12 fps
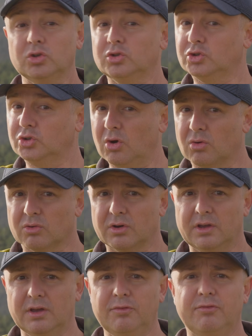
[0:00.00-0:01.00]
So,
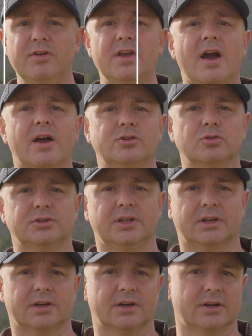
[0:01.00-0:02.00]
if we are
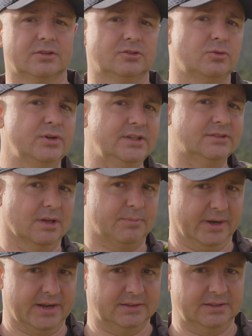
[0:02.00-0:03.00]
shooting a 3-step
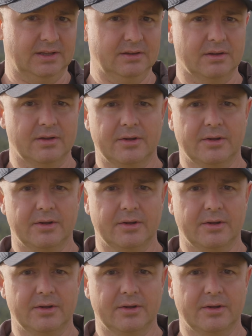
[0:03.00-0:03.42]
bracketing,